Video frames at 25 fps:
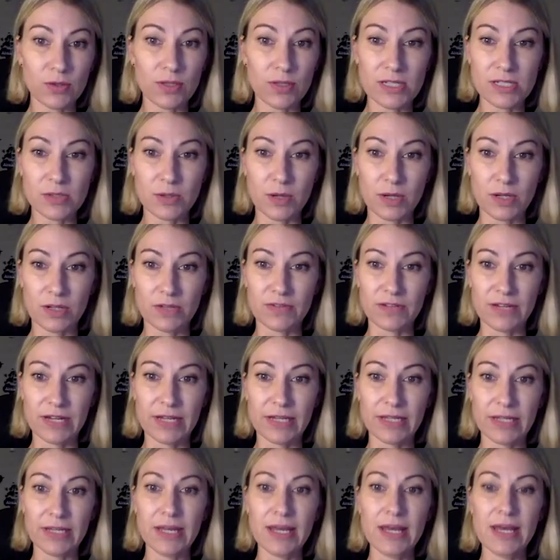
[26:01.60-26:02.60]
all that's
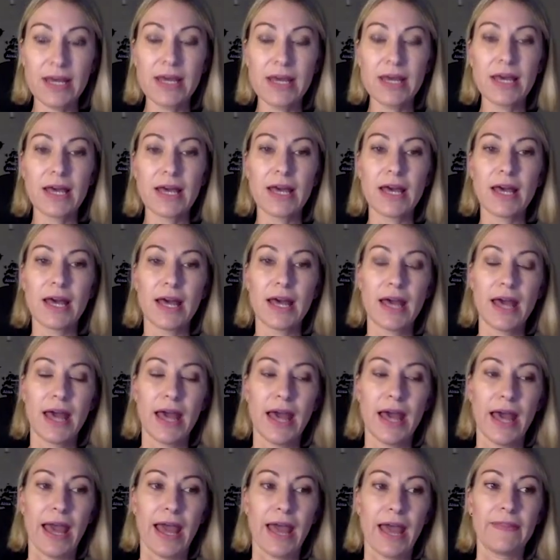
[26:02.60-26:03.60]
qualifying
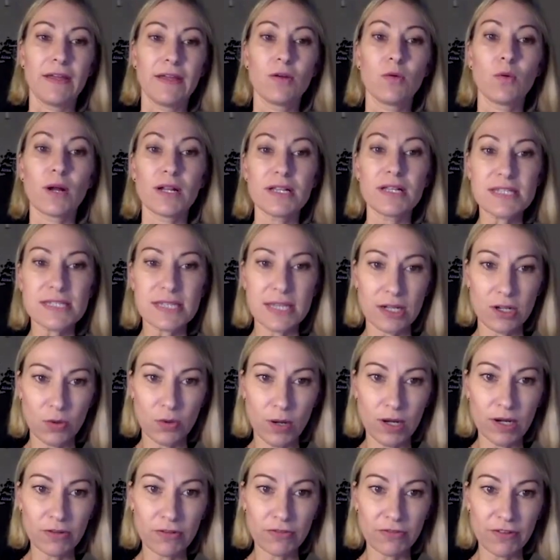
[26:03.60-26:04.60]
and then once they
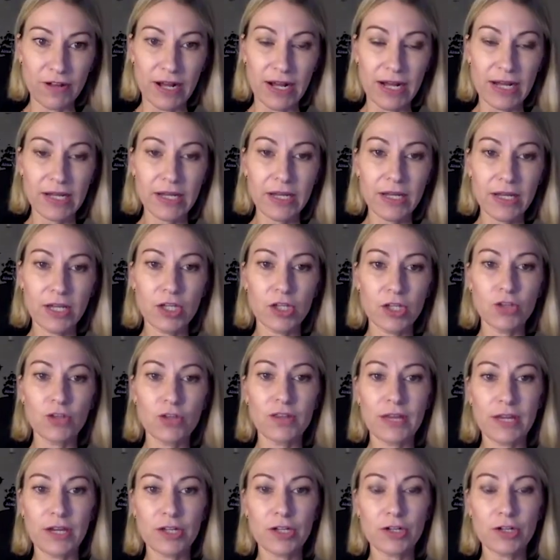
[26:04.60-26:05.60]
qualify, you're
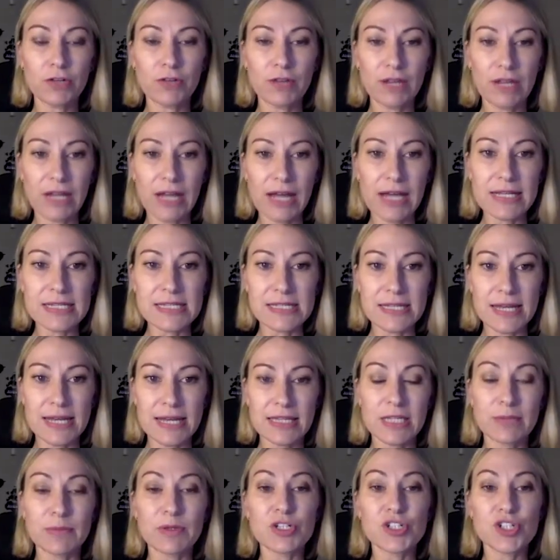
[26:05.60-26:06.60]
then going to realize
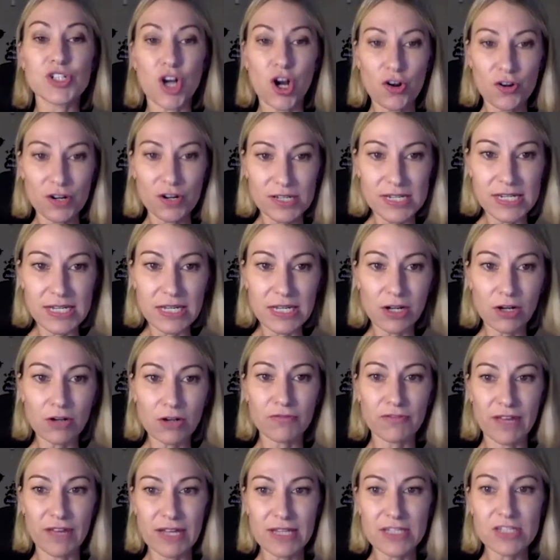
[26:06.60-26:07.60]
that the majority
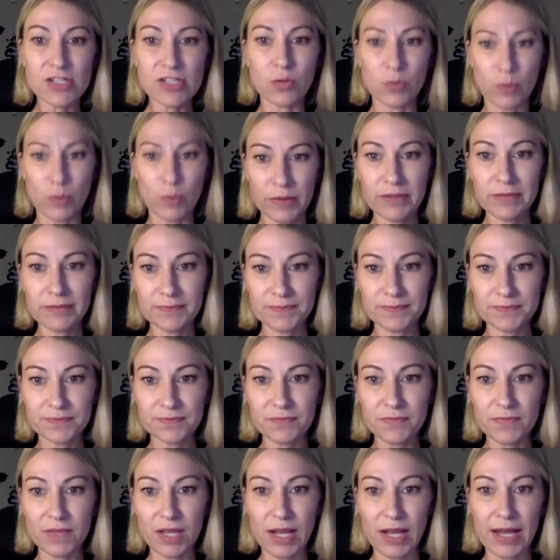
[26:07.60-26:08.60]
of vets are women.
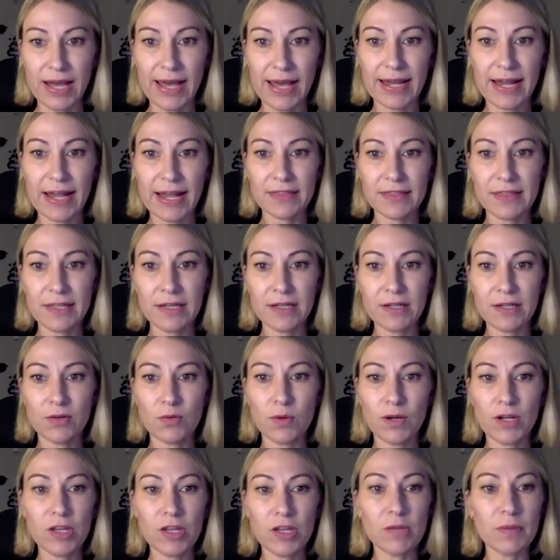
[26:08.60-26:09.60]
Uh, and I think
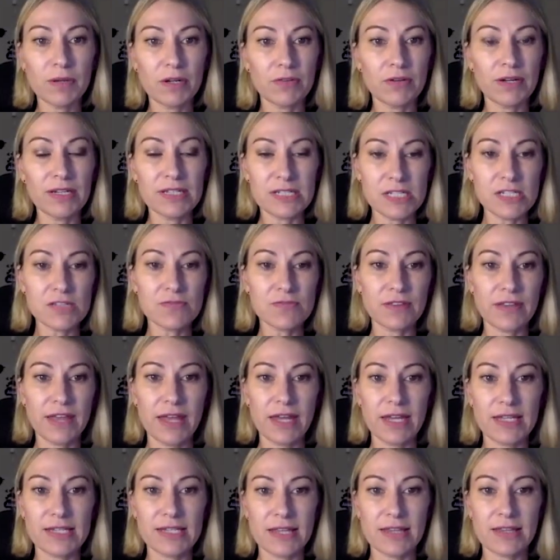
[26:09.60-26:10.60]
one of the big reasons for
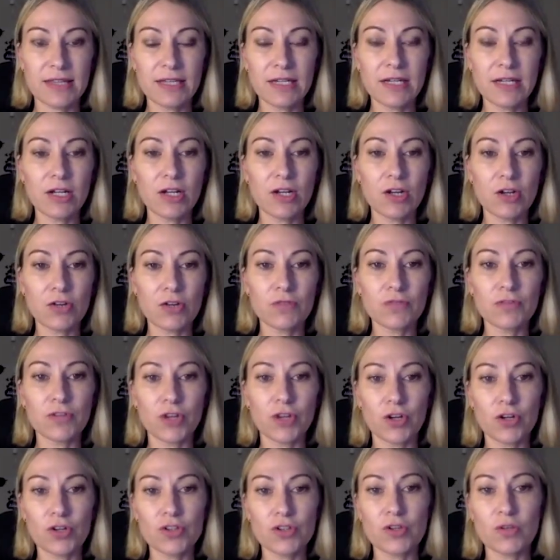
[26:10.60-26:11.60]
that is I think a lot of
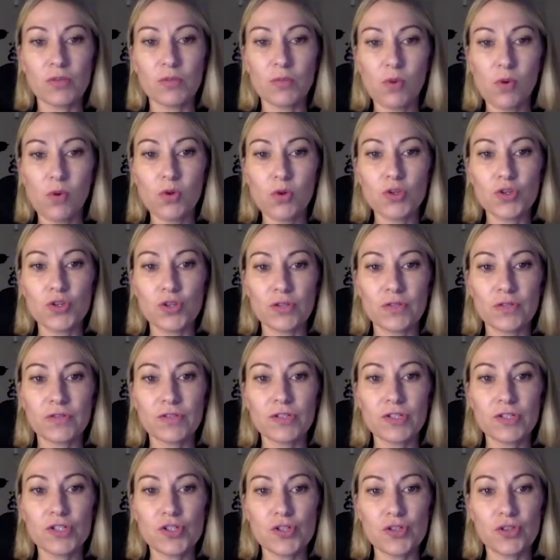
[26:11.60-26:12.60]
girls are more
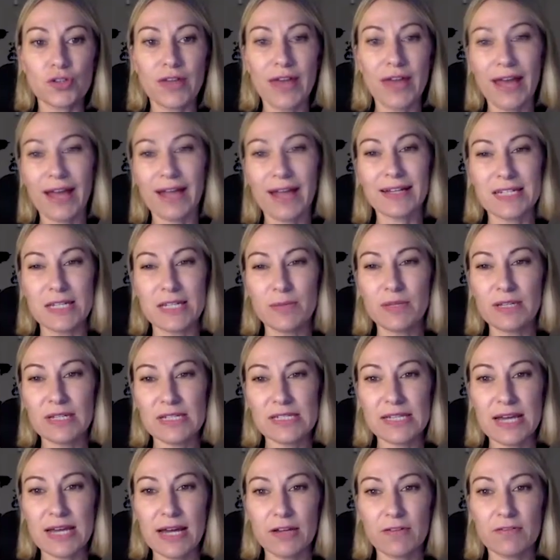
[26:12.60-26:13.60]
driven to the academia
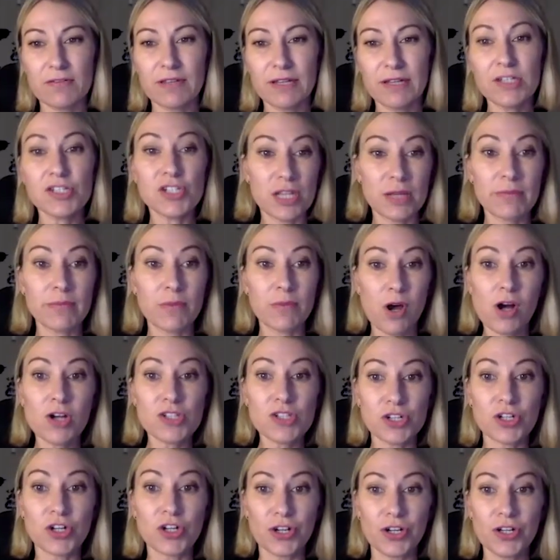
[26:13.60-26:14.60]
side of things. So their
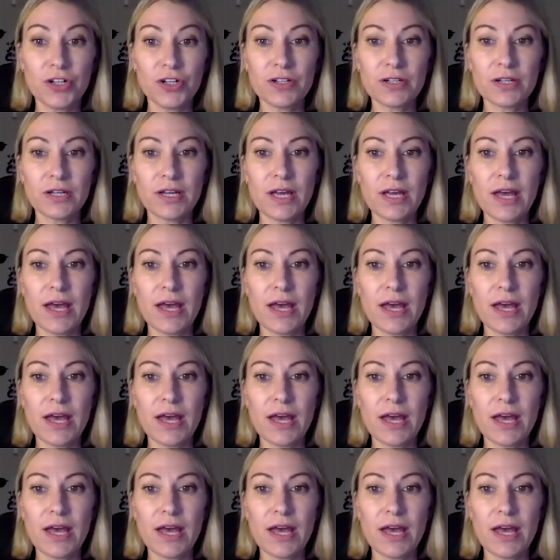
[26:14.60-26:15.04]
marks are good,